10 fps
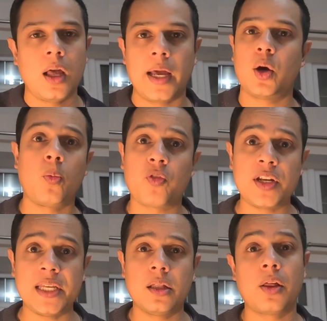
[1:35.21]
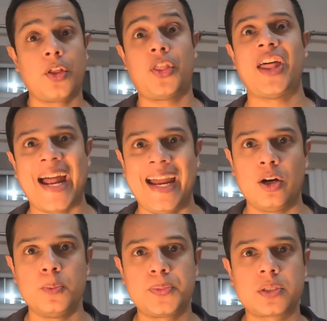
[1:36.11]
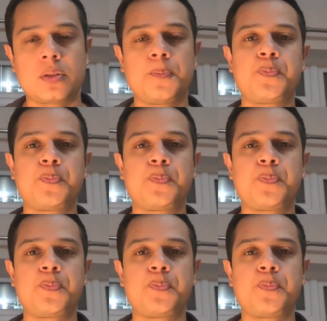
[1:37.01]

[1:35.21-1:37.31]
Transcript: and hopefully that helps.